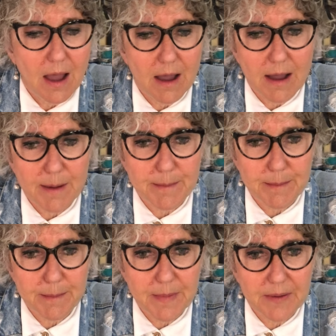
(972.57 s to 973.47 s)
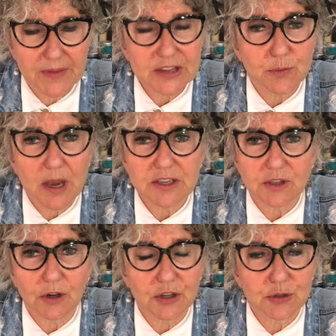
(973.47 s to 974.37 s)
Um, that's why I
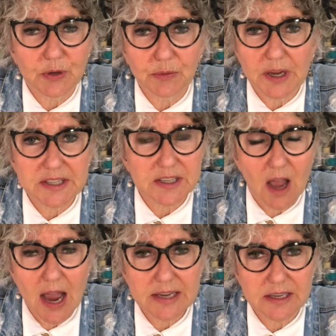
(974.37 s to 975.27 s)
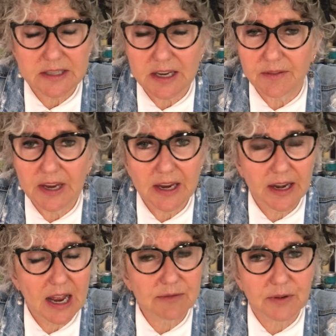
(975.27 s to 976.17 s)
started doing red skies. I said, if he
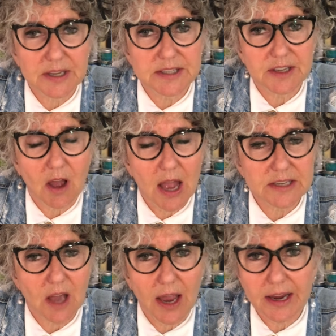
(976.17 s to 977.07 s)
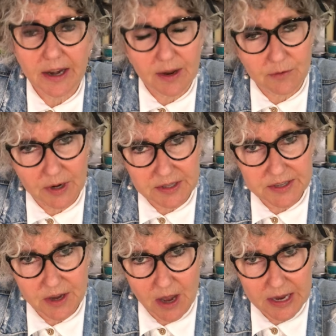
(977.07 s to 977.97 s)
can have red skies, I can have red
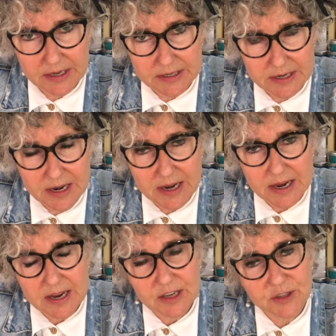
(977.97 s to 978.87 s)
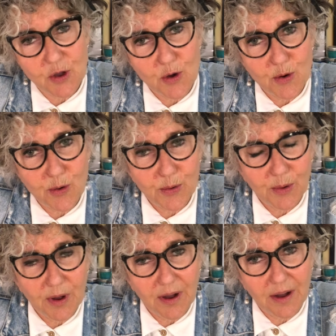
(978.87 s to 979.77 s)
skies.
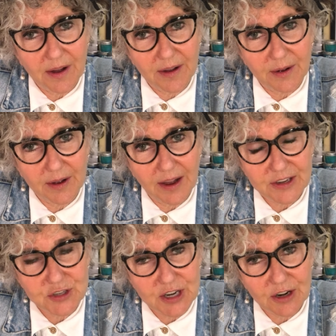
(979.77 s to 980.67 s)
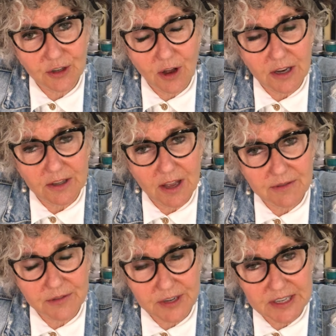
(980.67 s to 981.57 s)
So uh, I share a lot of
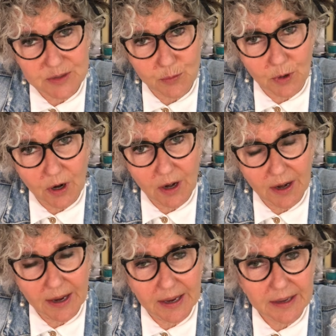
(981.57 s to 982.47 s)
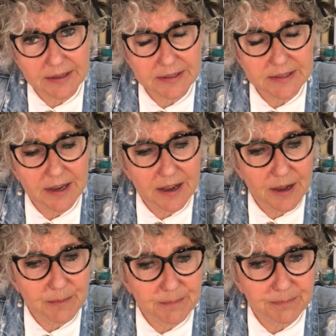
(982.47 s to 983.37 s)
love for his work and
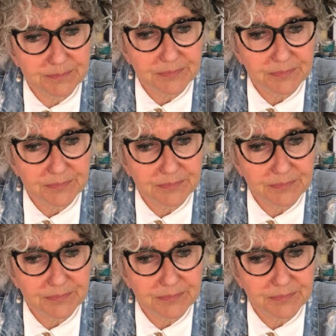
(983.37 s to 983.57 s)
um,